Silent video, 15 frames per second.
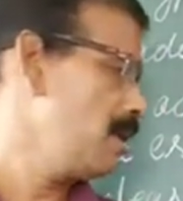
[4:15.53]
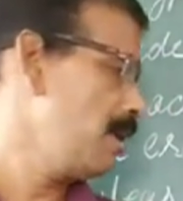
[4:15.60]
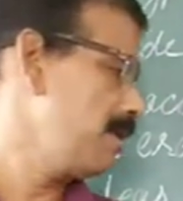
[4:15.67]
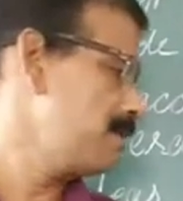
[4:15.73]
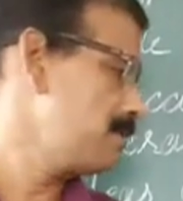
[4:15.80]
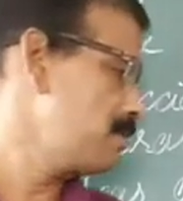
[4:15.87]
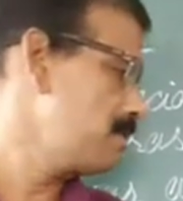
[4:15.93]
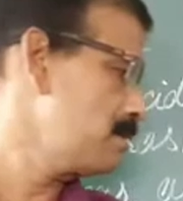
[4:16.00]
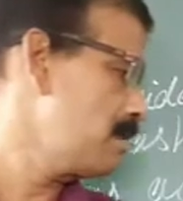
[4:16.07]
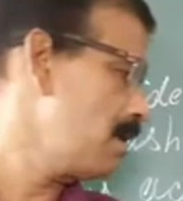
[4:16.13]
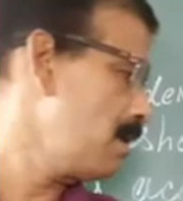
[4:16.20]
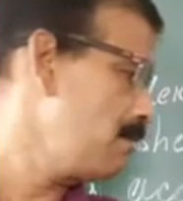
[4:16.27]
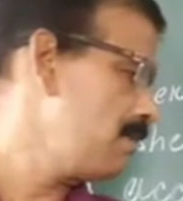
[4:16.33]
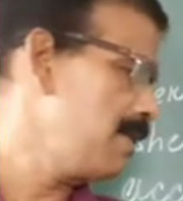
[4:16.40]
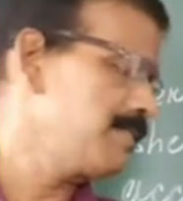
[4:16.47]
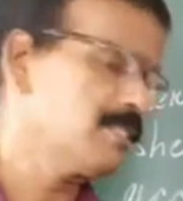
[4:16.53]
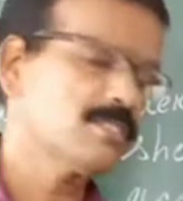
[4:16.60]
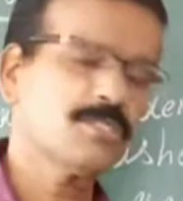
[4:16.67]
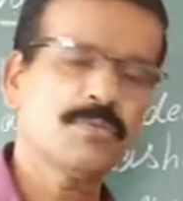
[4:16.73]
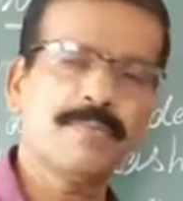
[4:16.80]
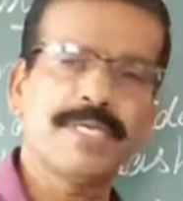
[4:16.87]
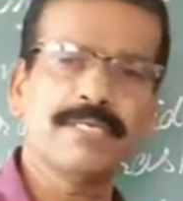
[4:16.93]
and
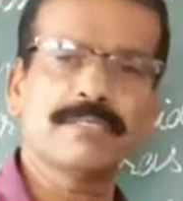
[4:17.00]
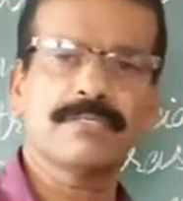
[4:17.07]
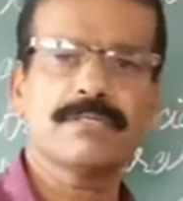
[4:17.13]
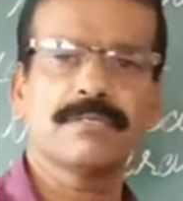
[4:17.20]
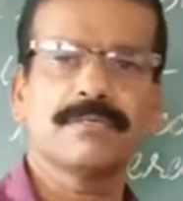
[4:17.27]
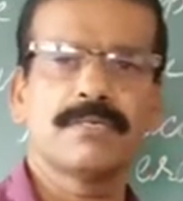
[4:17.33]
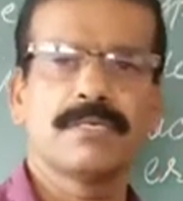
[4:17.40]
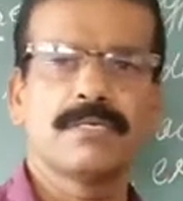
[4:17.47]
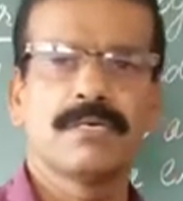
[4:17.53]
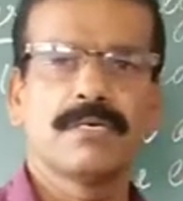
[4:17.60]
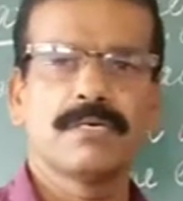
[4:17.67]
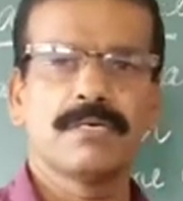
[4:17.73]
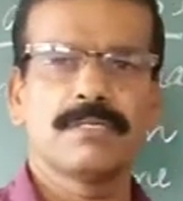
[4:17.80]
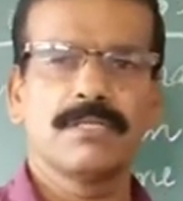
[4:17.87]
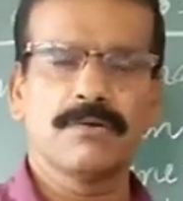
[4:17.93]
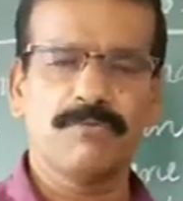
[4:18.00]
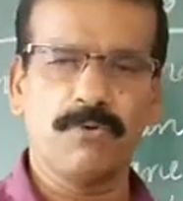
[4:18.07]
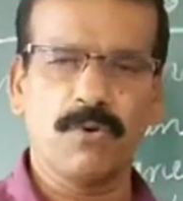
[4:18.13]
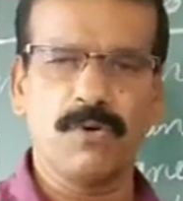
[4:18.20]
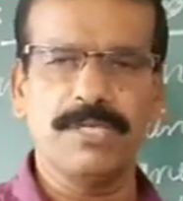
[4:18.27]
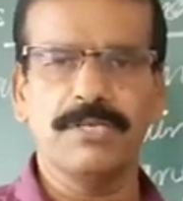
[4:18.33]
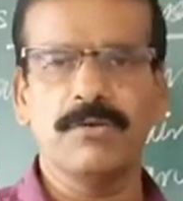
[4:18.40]
avalanches means the
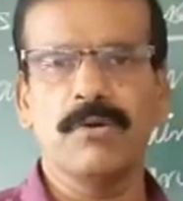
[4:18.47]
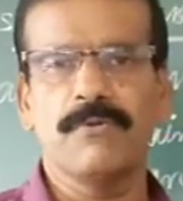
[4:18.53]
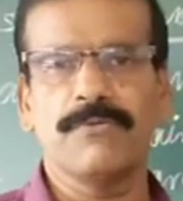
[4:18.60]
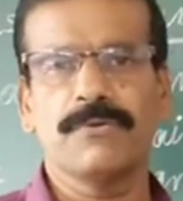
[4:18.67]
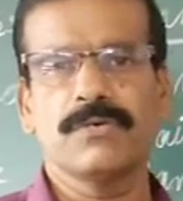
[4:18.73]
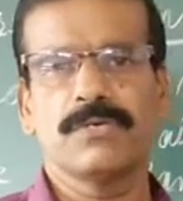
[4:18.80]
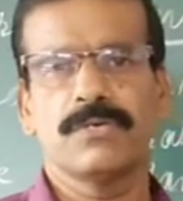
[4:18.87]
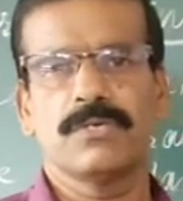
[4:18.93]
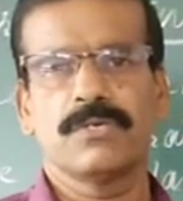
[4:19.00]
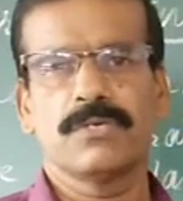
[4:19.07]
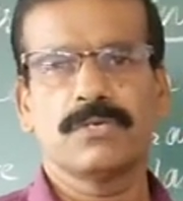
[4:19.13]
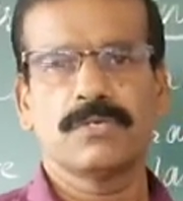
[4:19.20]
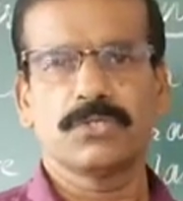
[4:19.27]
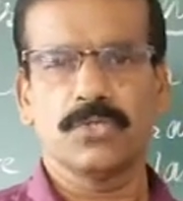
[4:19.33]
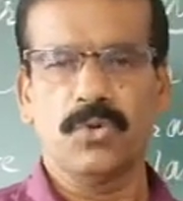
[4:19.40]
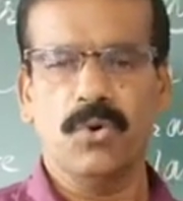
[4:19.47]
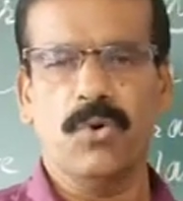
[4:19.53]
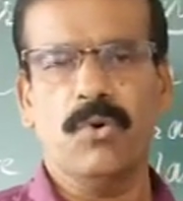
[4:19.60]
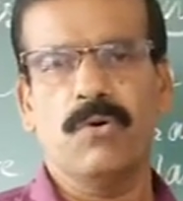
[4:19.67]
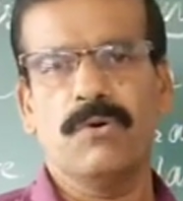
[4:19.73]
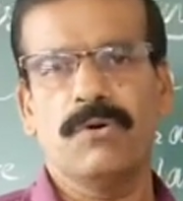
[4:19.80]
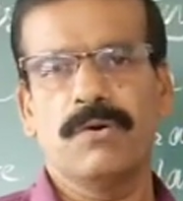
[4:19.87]
falling of
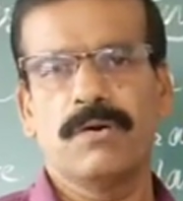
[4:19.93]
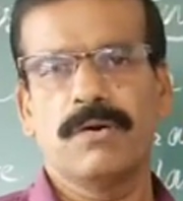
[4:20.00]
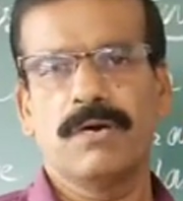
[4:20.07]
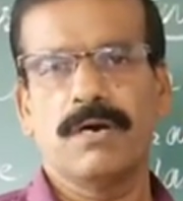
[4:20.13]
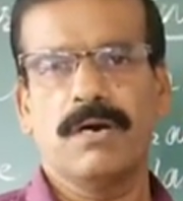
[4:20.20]
snow,